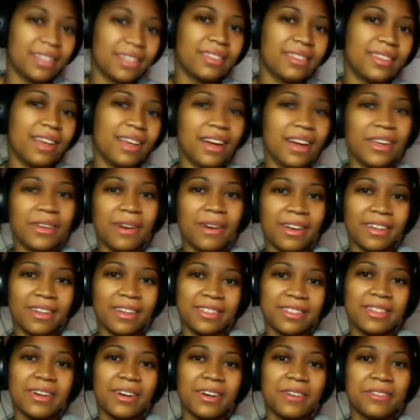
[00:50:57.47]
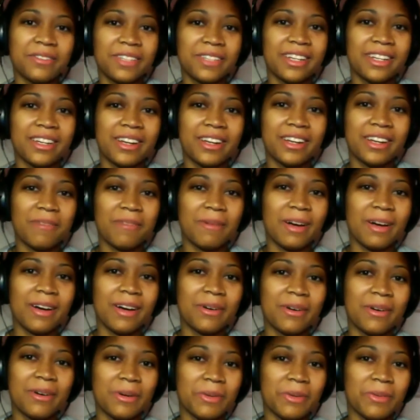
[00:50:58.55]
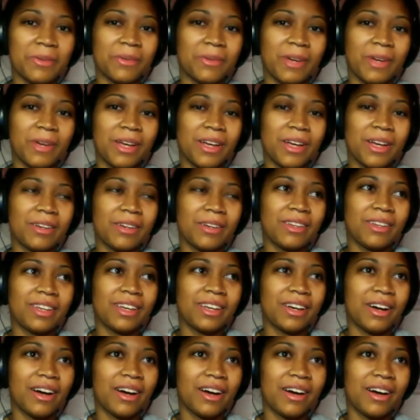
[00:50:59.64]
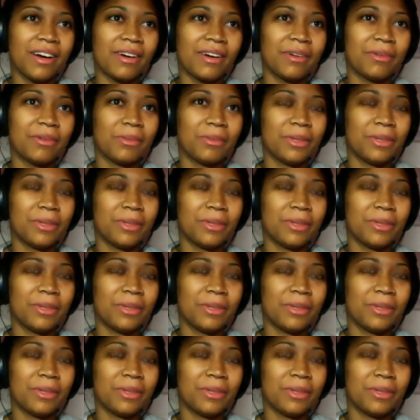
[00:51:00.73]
Are you asked often about which